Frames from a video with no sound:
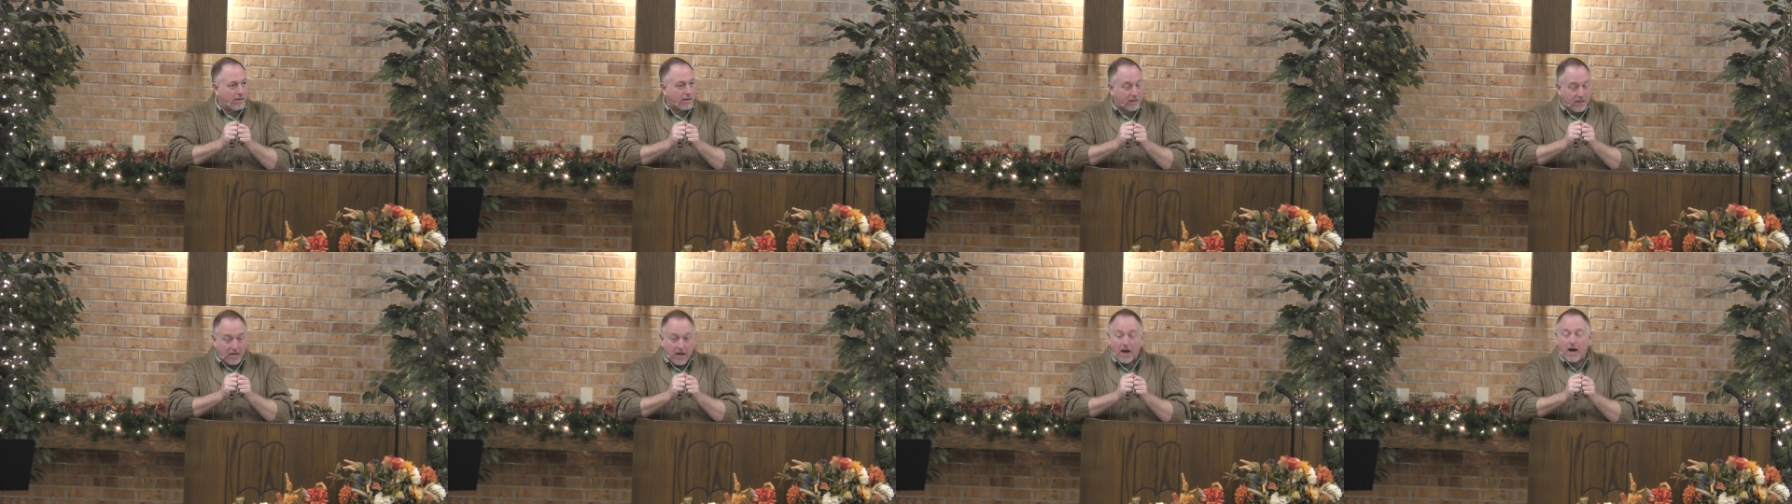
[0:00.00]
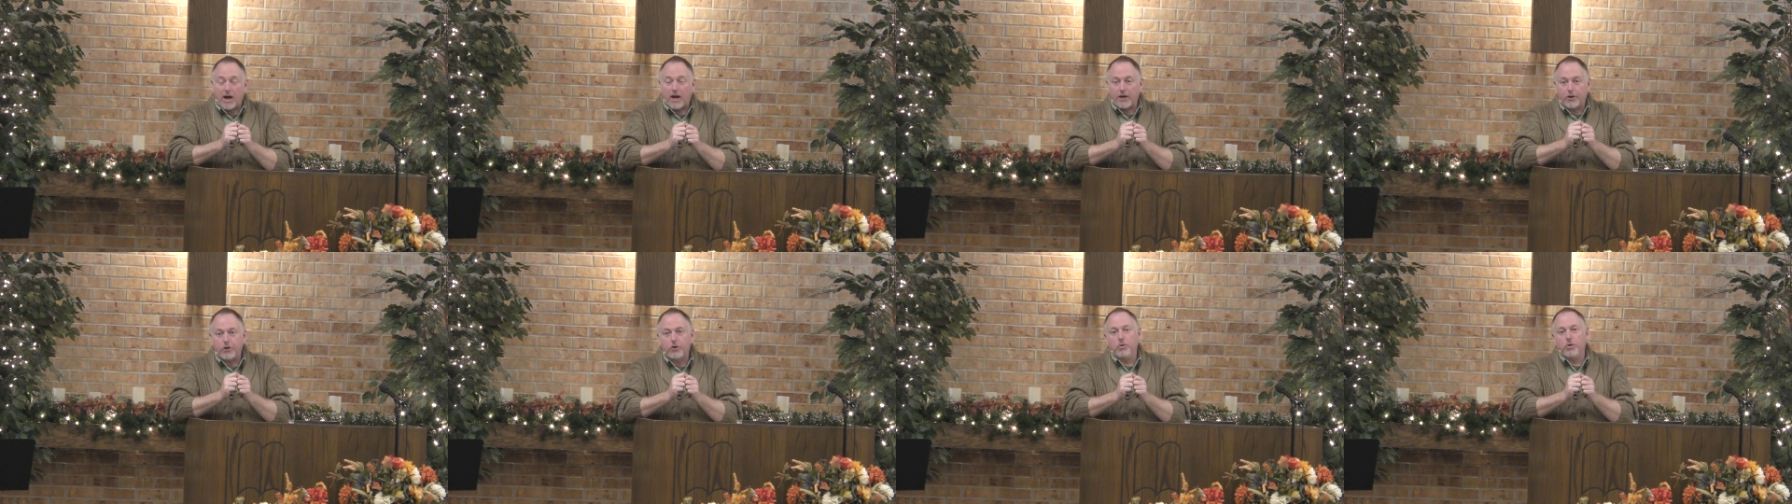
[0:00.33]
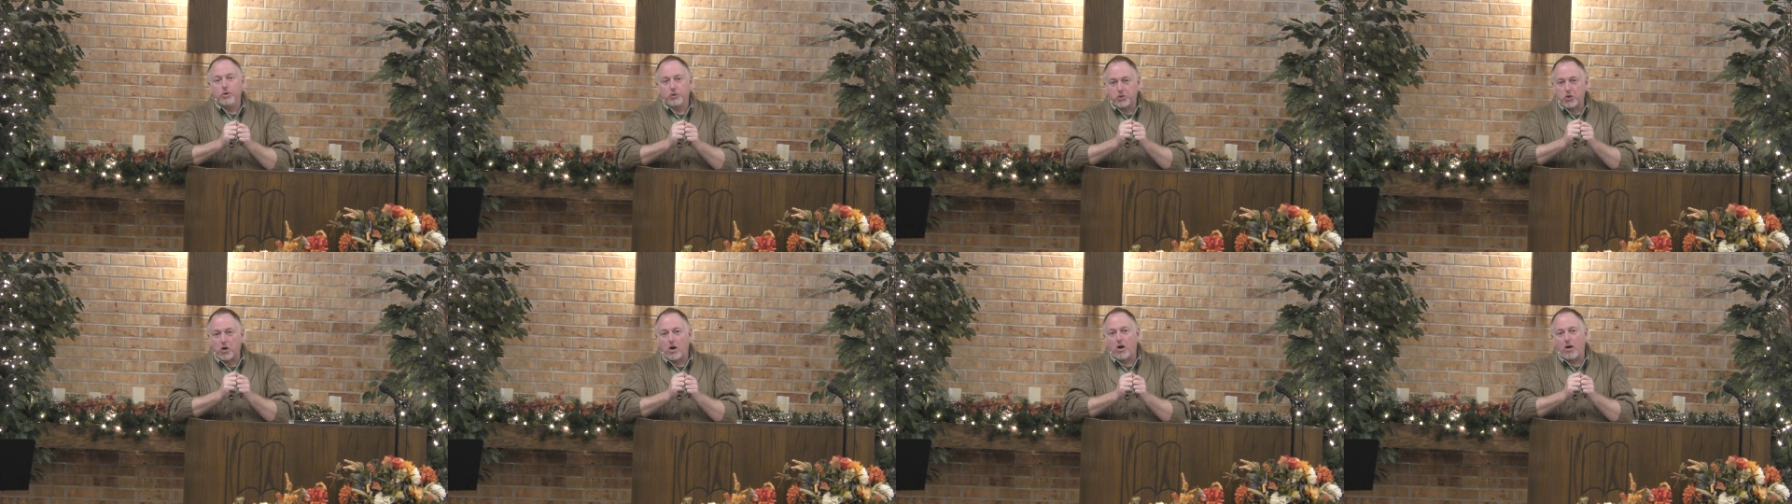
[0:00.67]
God, who
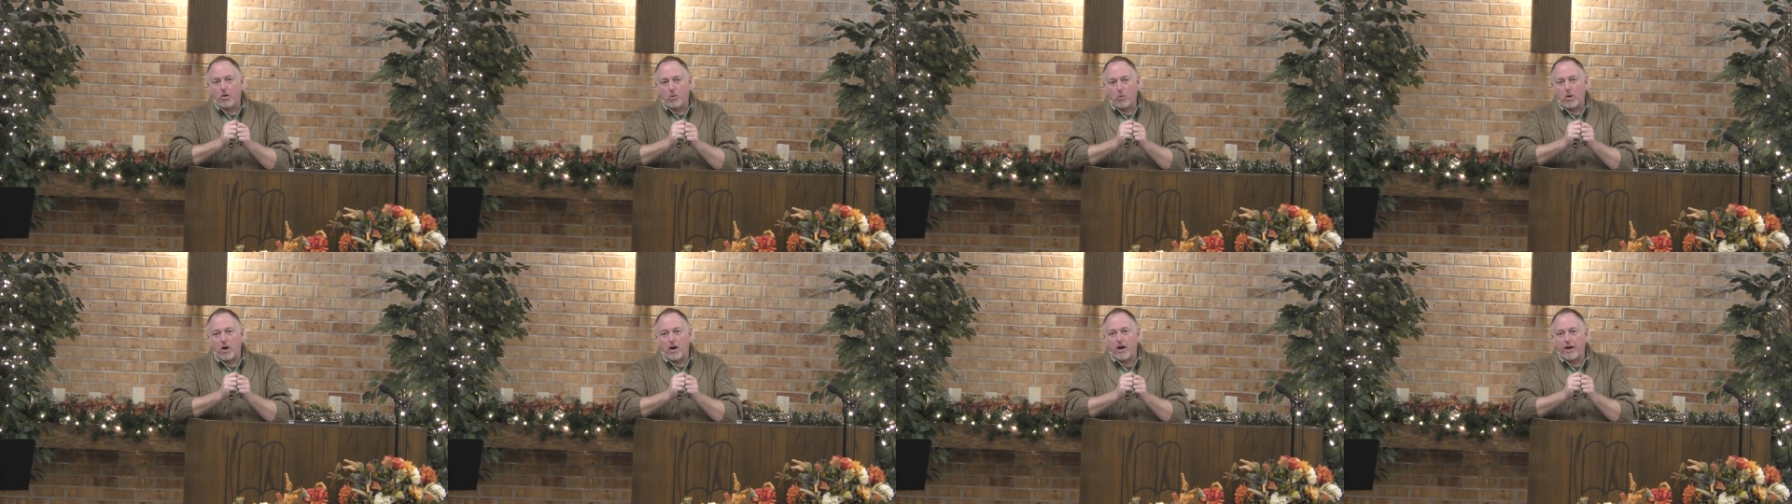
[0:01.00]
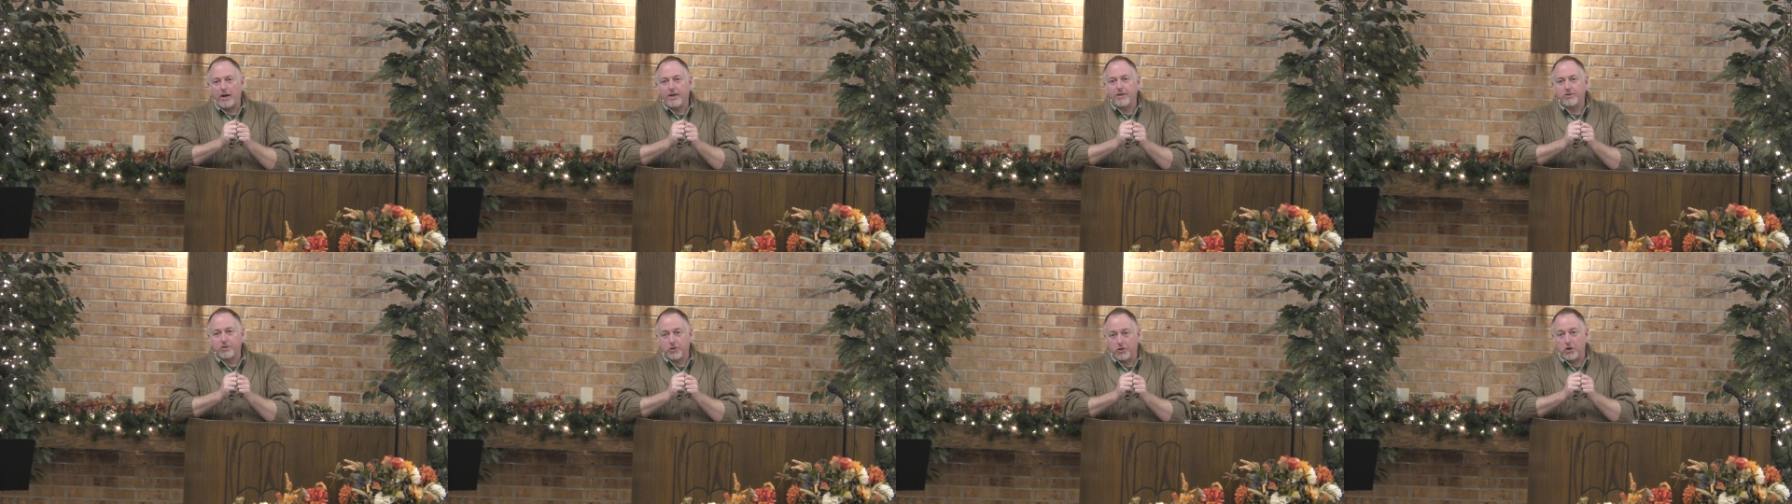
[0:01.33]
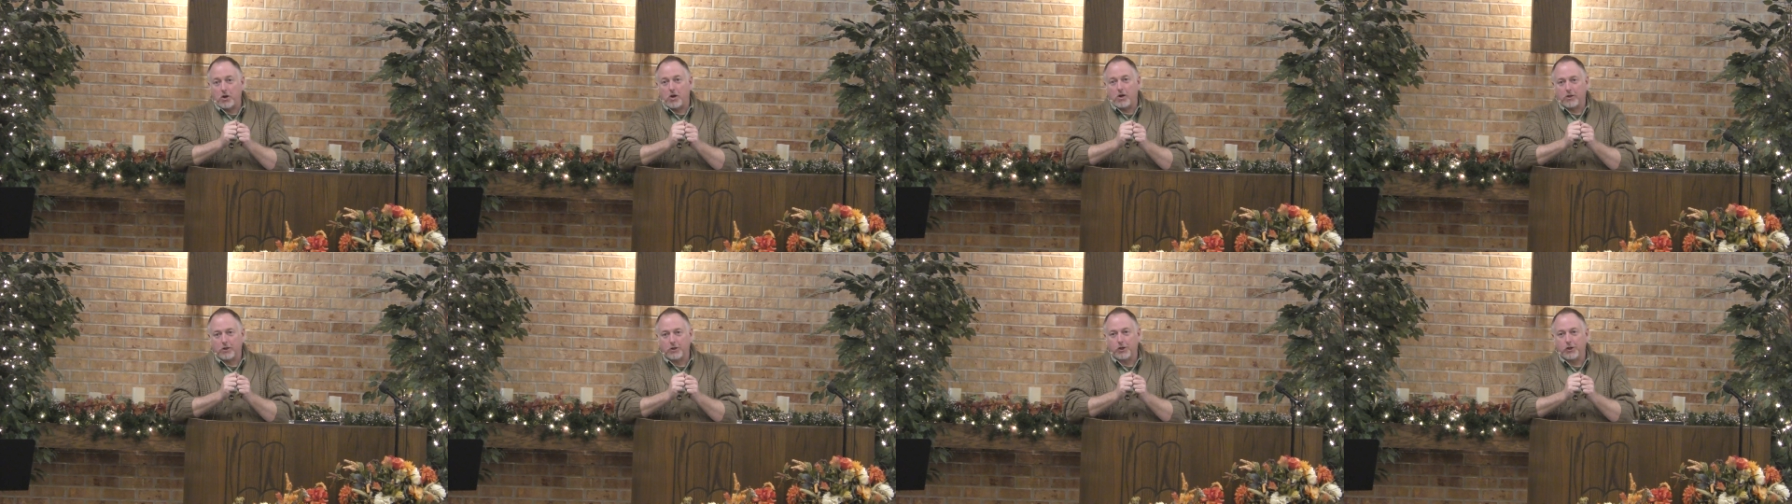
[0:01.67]
is all wise and
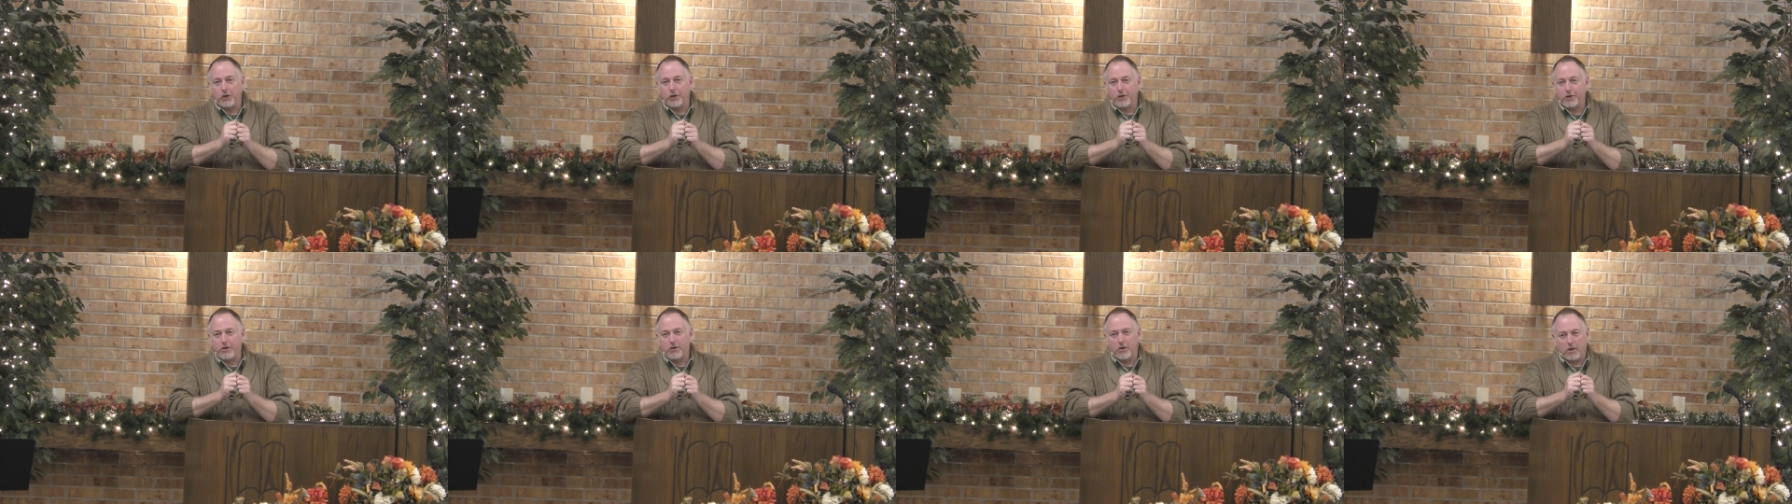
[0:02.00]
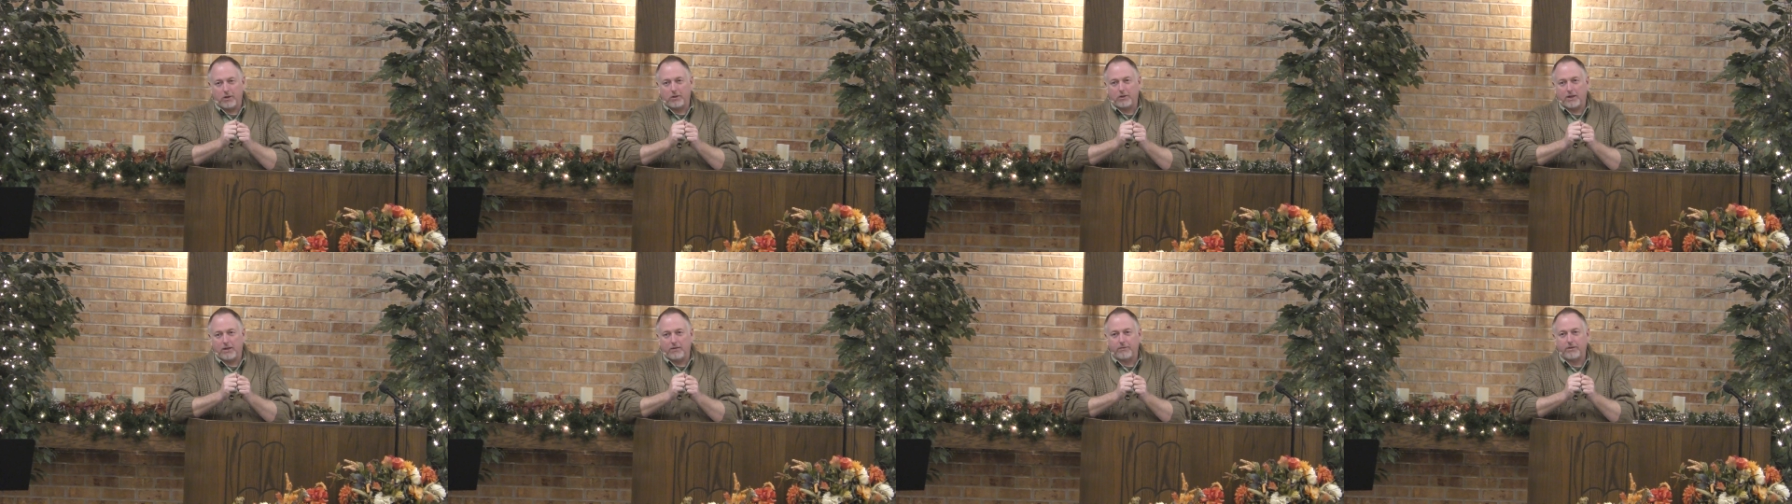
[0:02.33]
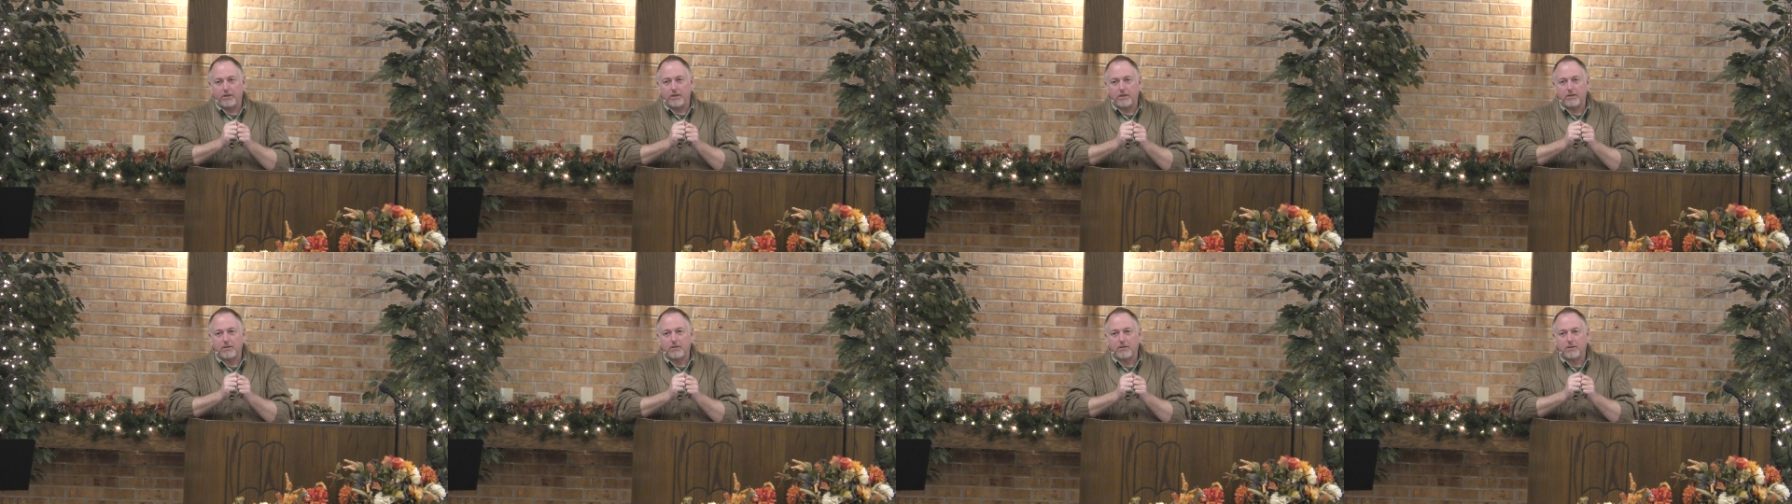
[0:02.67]
all good and all
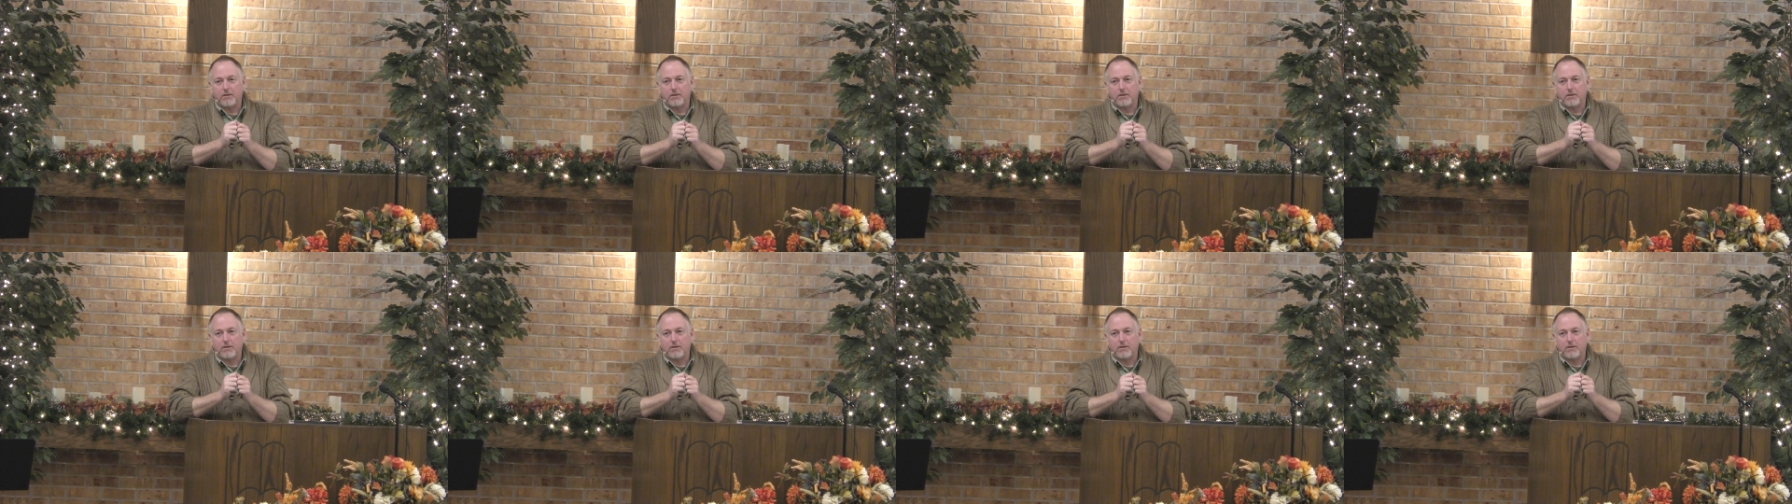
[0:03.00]
loving,